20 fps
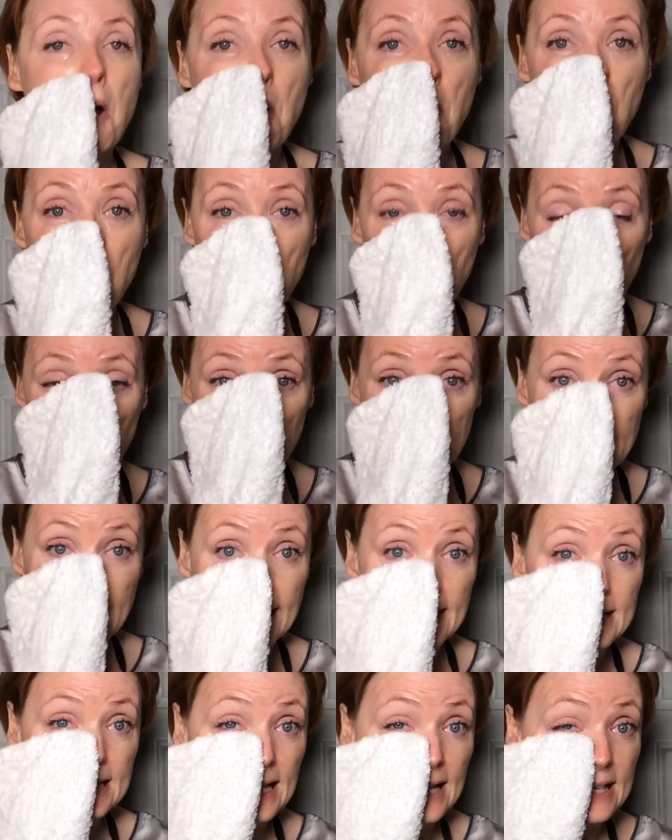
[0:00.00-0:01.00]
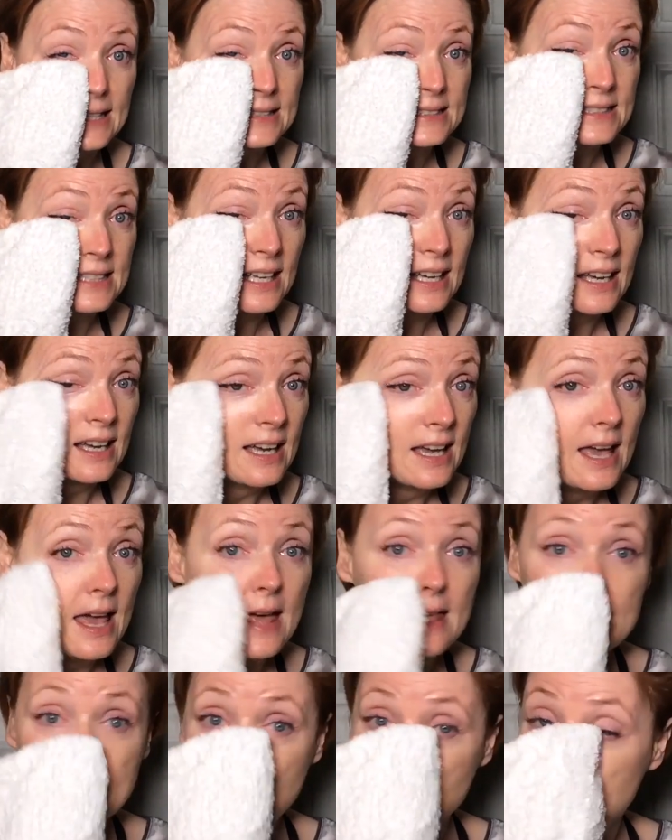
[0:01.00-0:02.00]
all that cleanser.
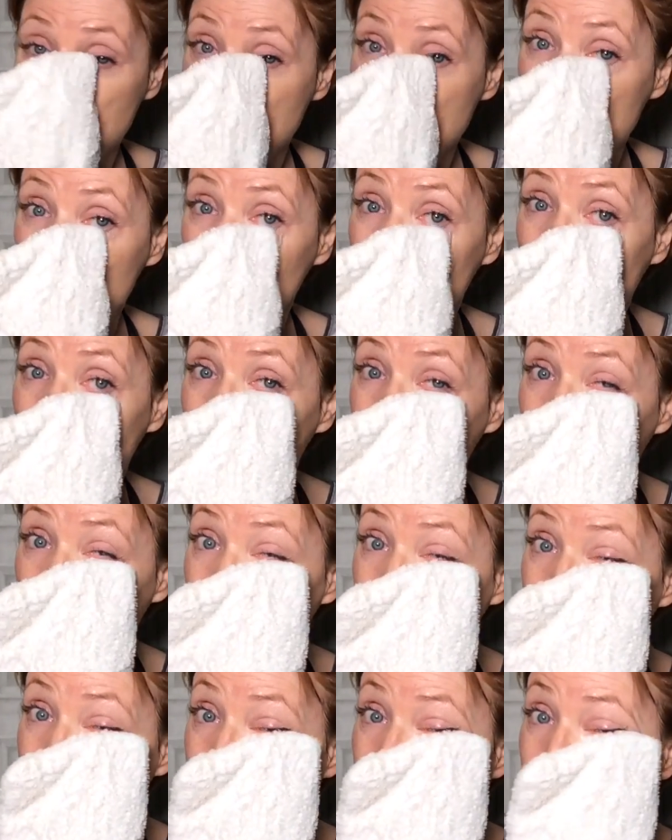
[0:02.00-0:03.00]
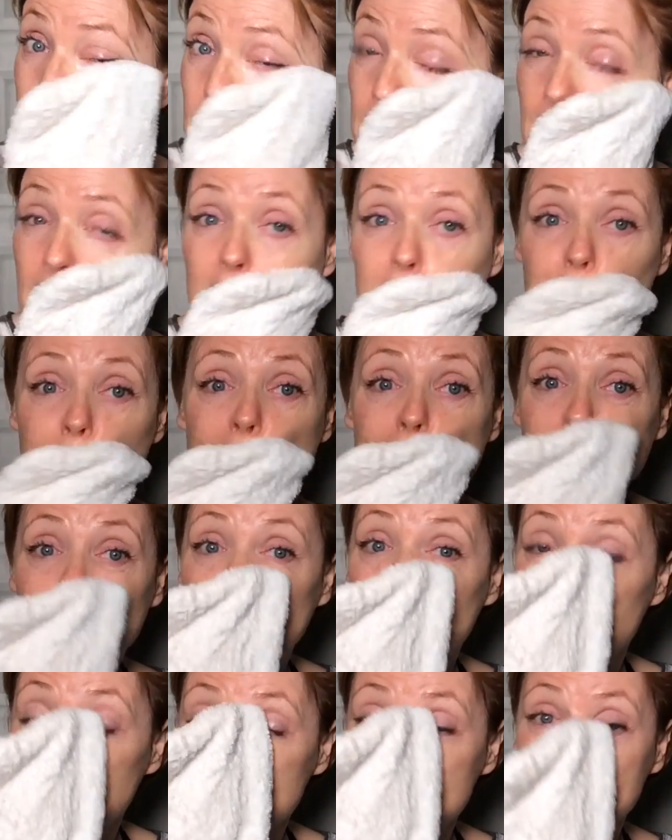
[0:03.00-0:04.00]
There may well be a little bit of
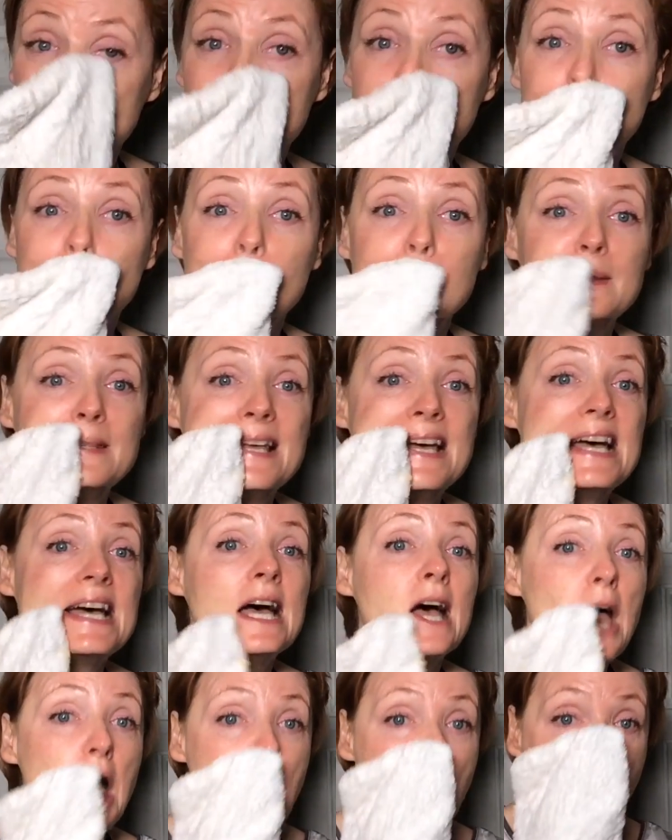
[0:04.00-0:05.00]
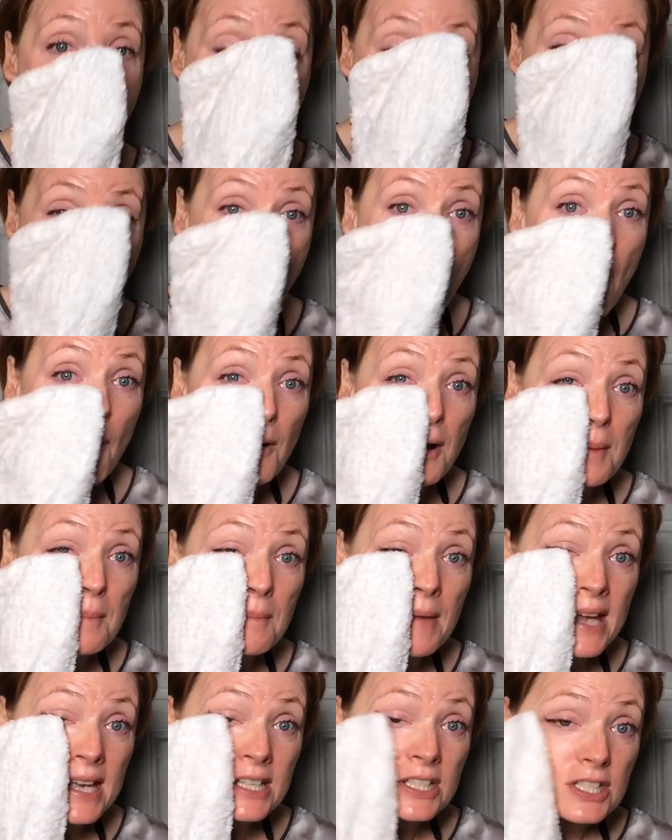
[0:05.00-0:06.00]
makeup residue on there, or it
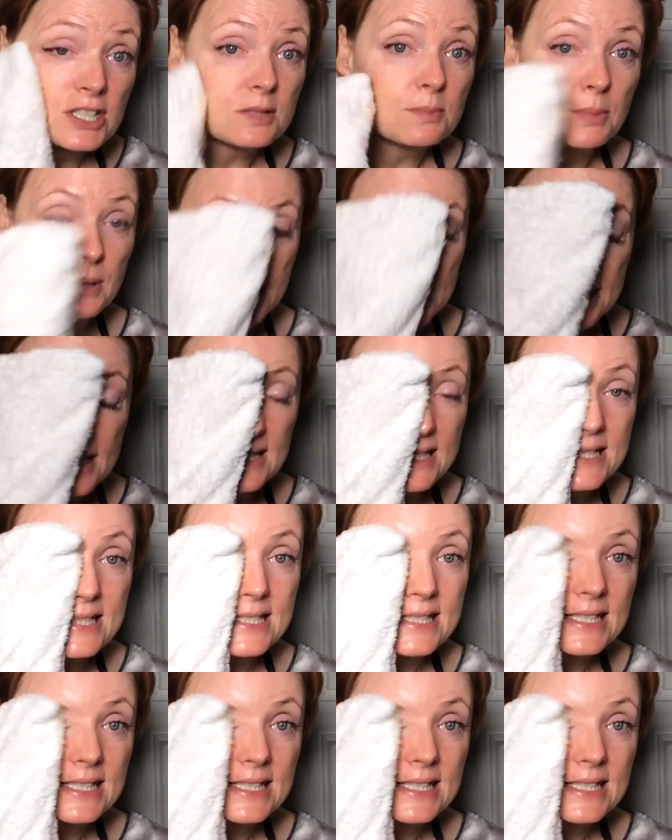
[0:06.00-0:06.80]
may just be that it's